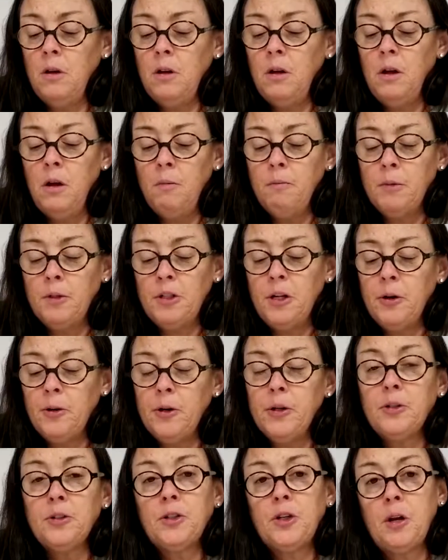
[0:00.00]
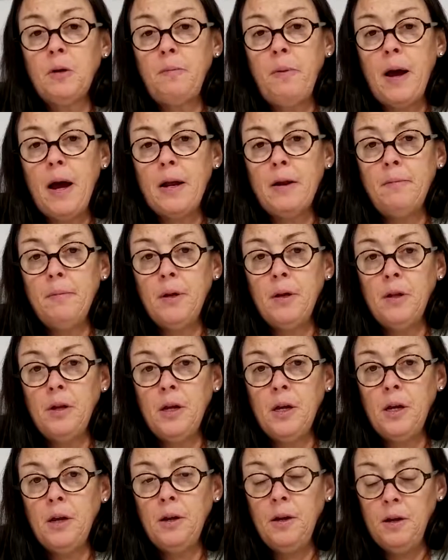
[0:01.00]
Materials
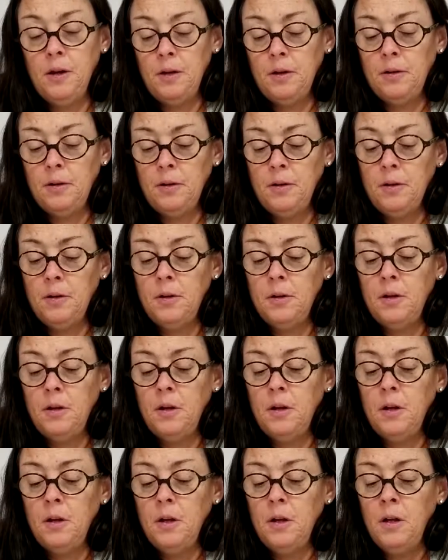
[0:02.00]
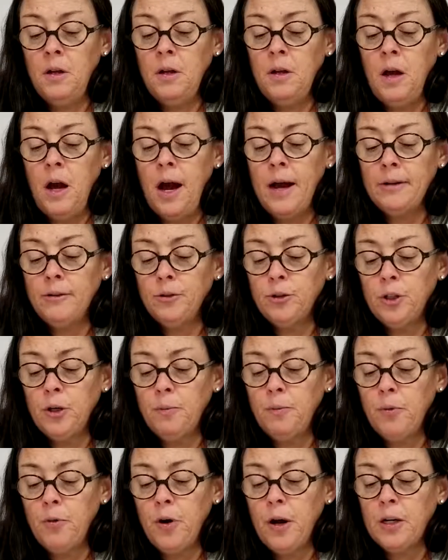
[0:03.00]
compatibility.
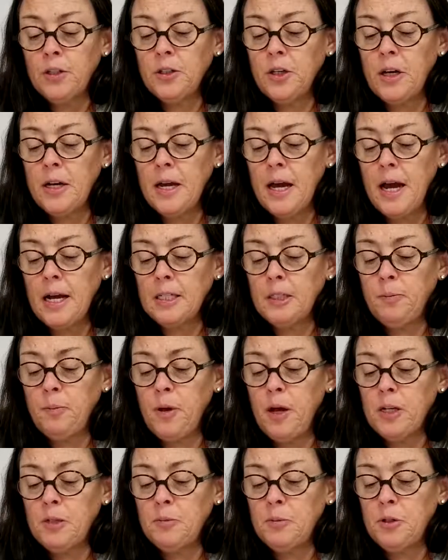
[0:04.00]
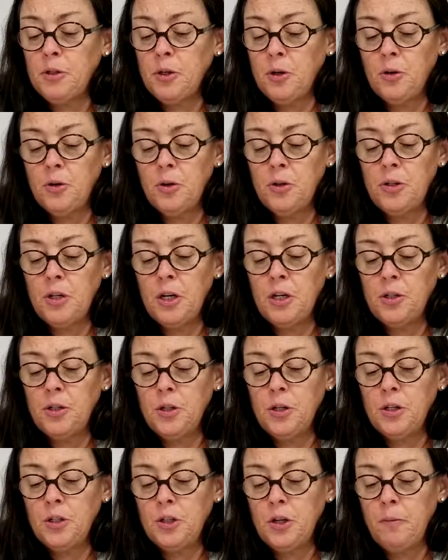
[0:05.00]
Hydrogen peroxide gas plasma
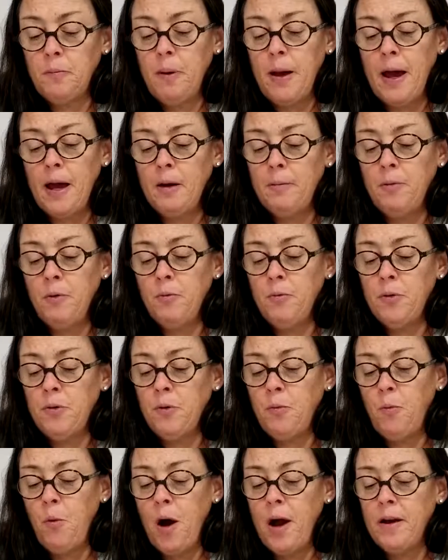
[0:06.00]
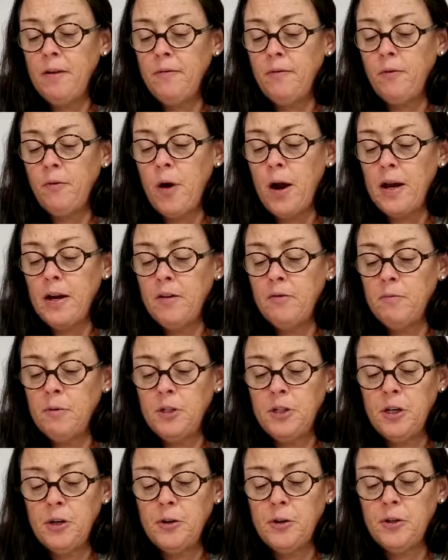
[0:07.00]
sterilization is compatible with a wide variety of
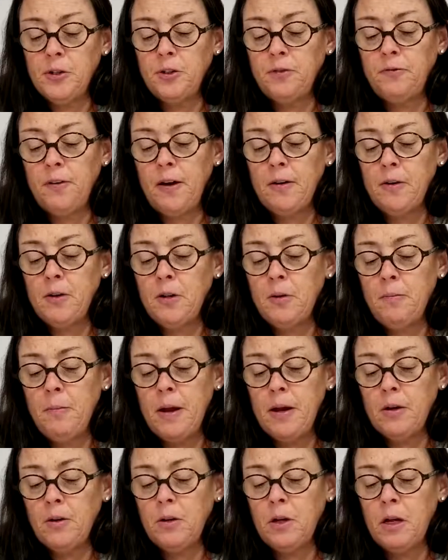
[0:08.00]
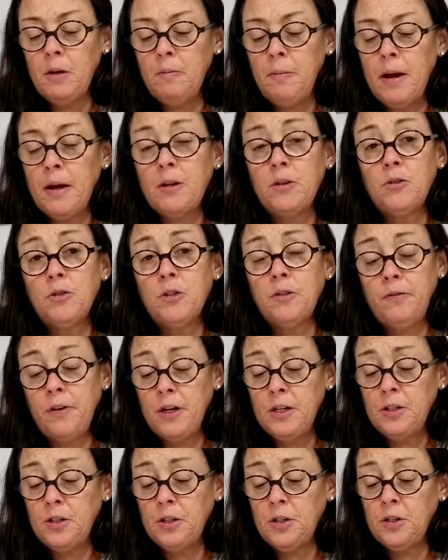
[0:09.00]
materials found in medical
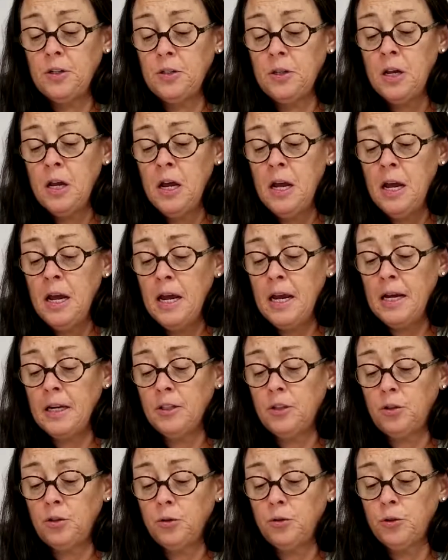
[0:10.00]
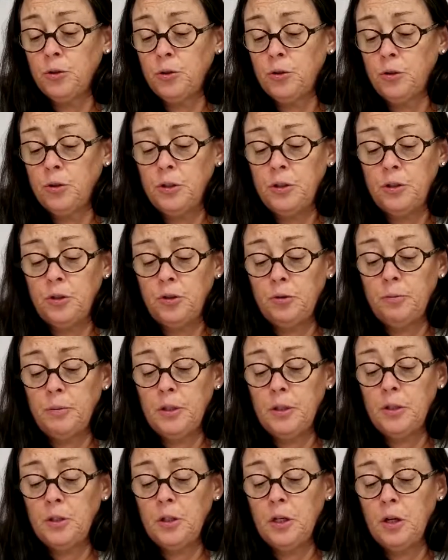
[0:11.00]
devices and surgical
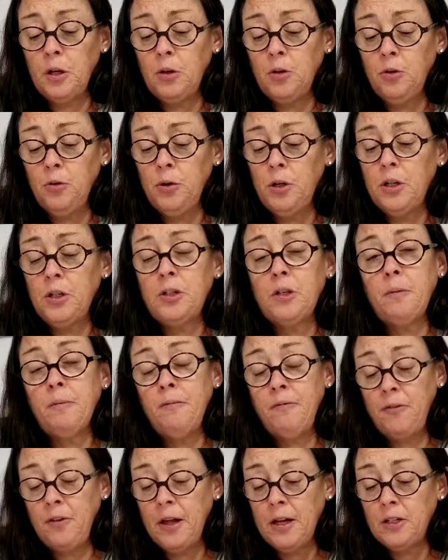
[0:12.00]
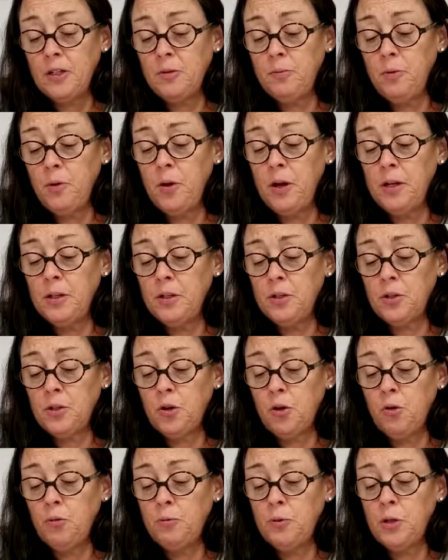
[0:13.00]
instruments, including some flexible
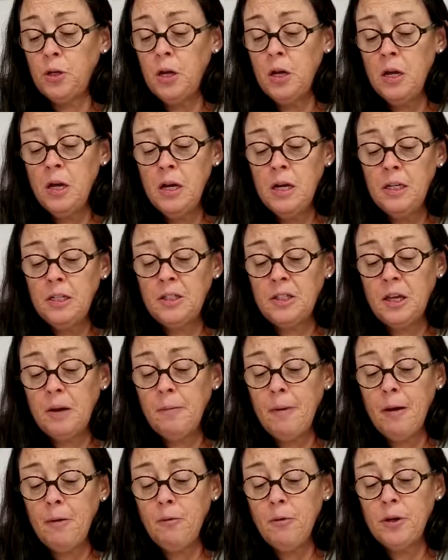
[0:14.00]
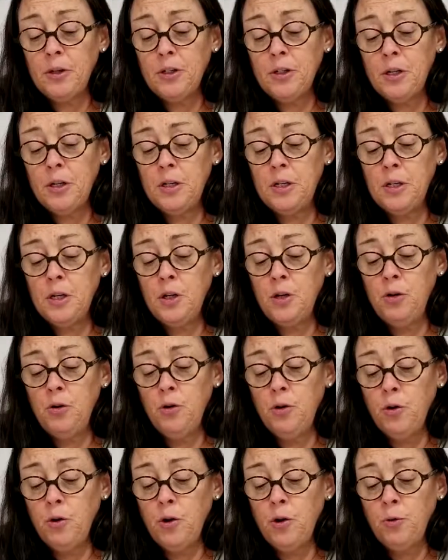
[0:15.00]
endoscopes, semi-rigid
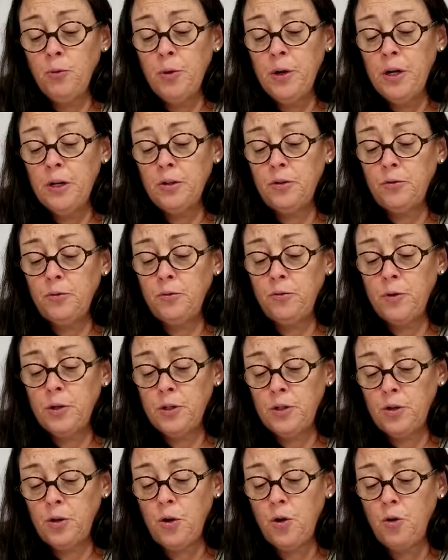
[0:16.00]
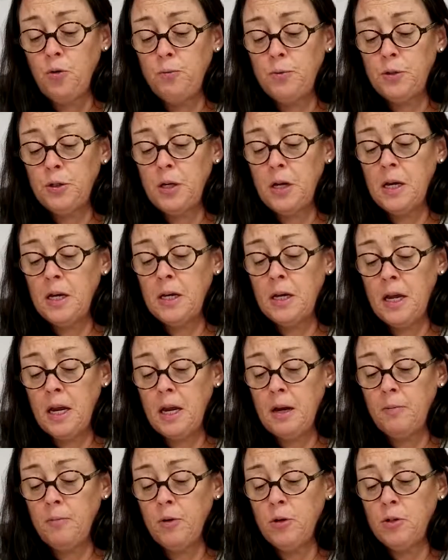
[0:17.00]
ureteroscopes, and
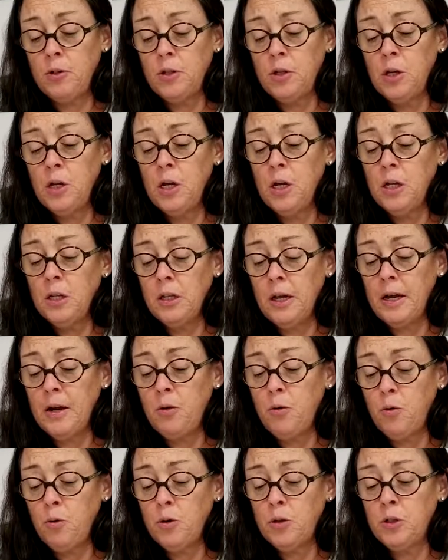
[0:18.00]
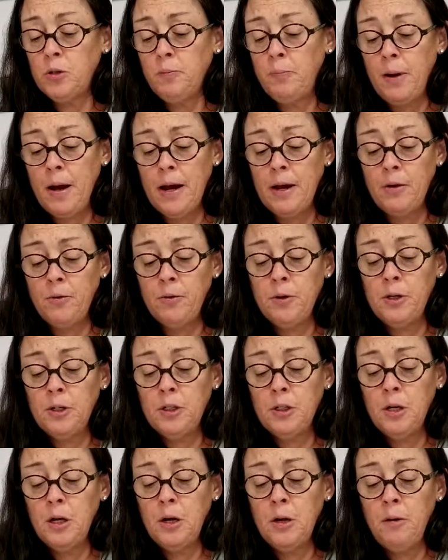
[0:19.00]
cameras, light cords,
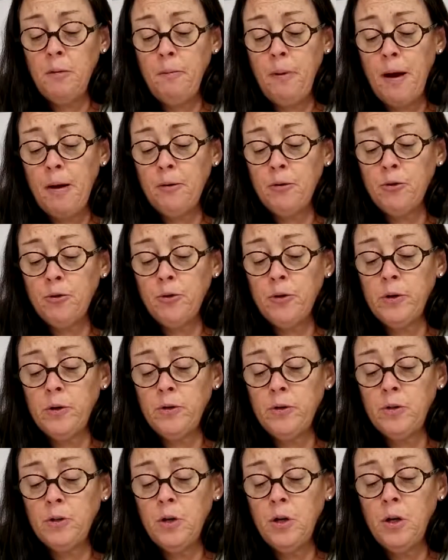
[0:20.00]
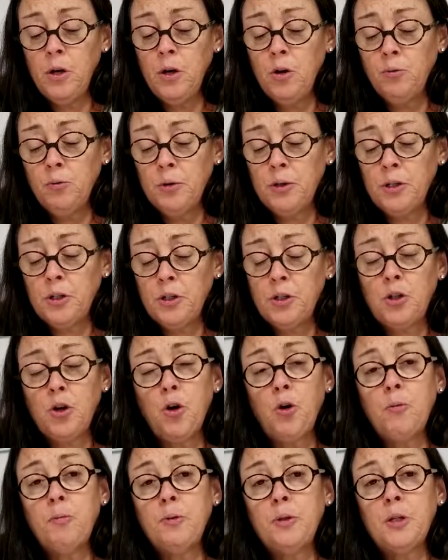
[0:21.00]
batteries, power drills,
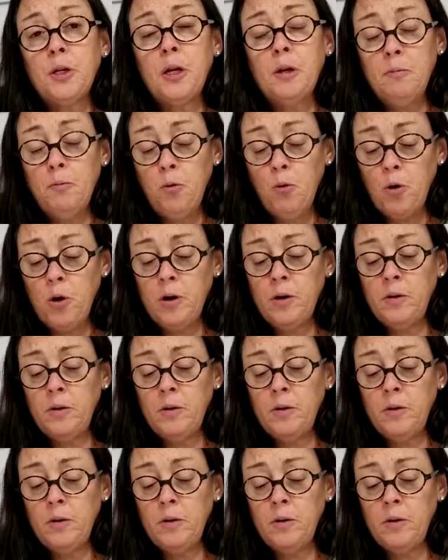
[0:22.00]
rigiscopes, and more.